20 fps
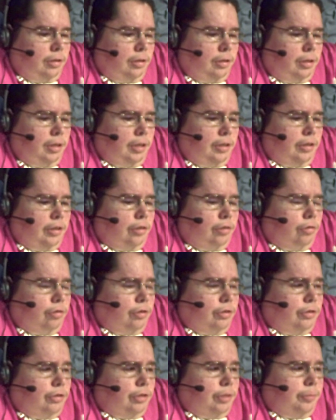and they go to
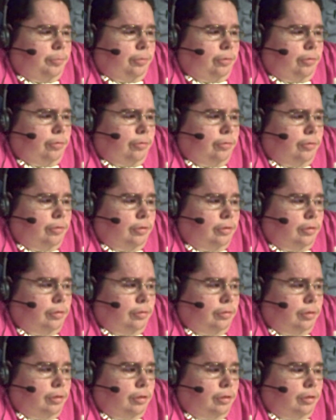sleep
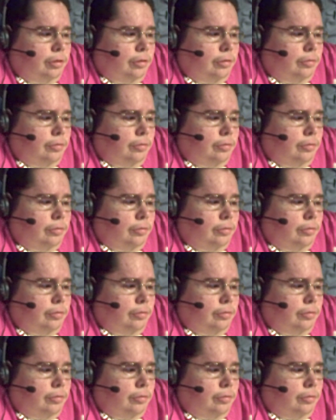uh,